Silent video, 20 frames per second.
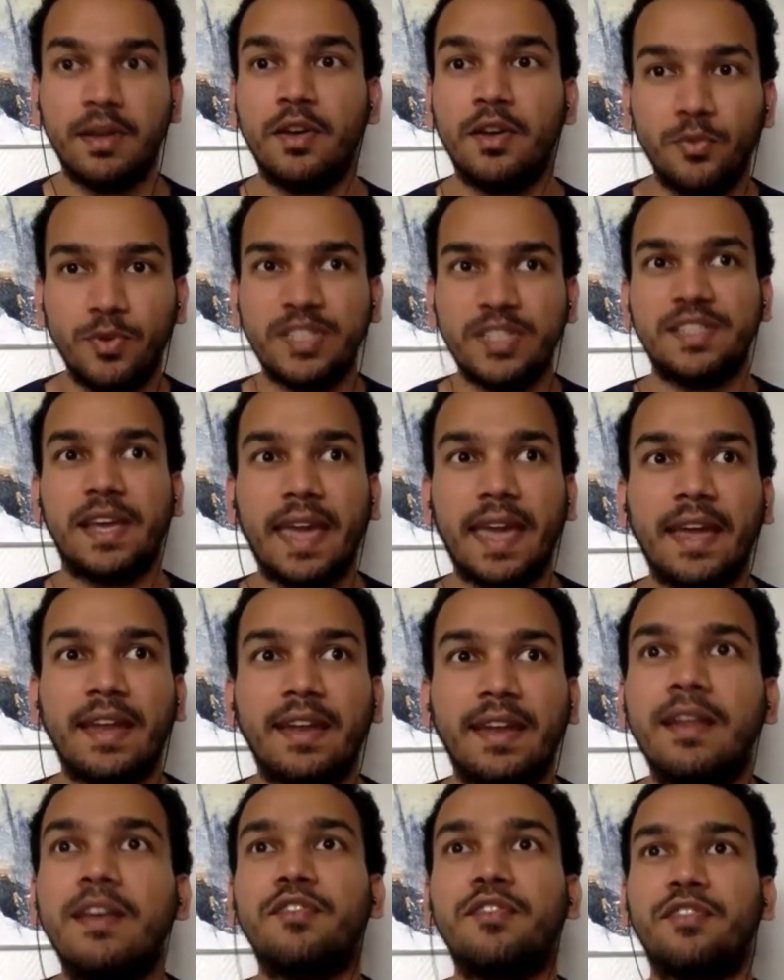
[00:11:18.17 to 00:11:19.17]
which,
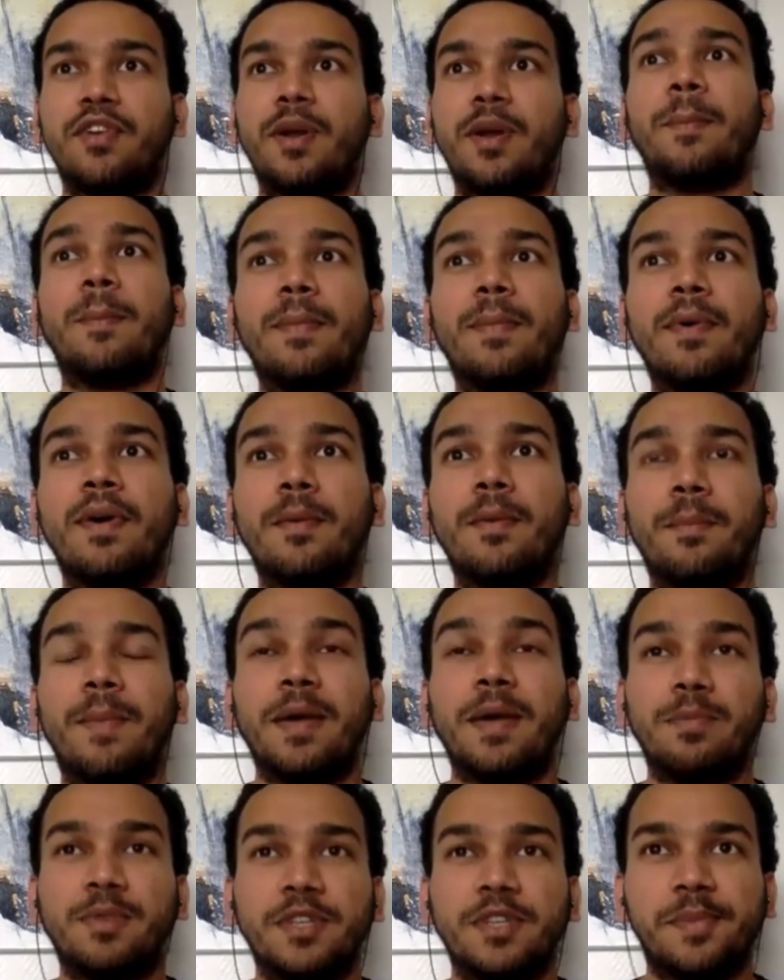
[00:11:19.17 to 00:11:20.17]
again, from
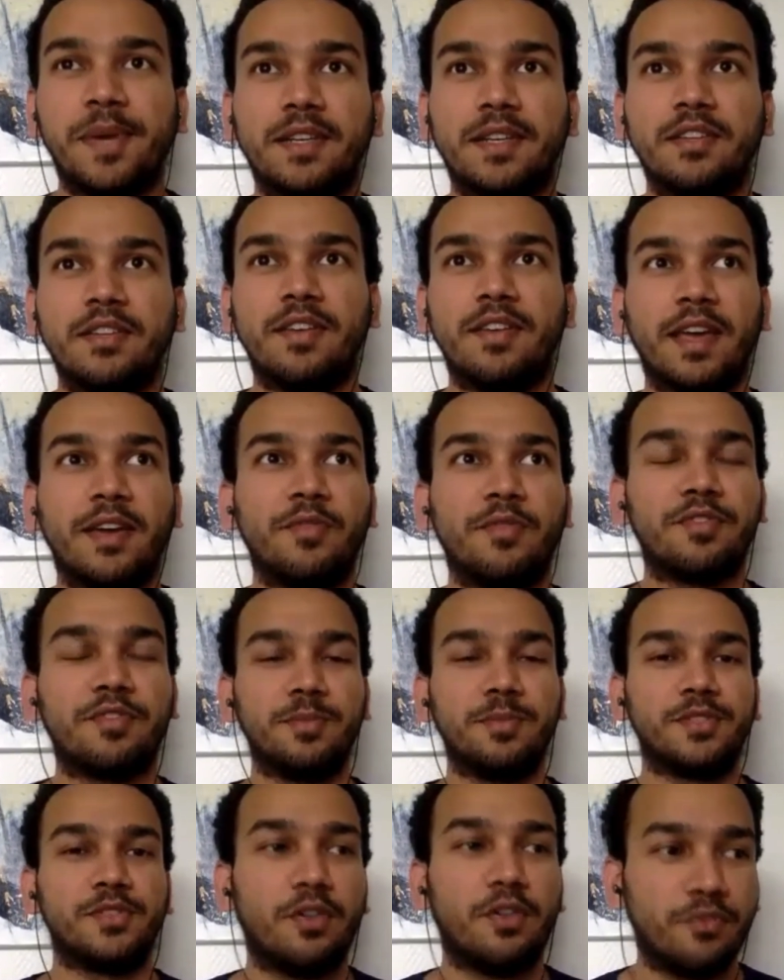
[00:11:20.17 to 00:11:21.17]
my perspective, I come from
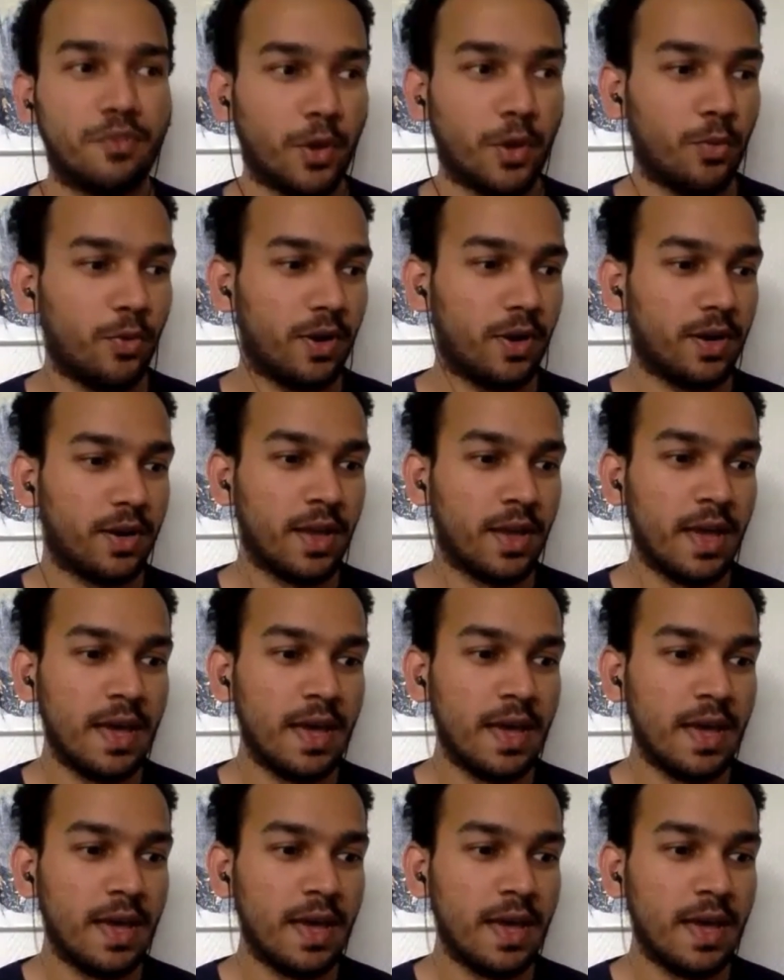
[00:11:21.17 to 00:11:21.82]
the software world,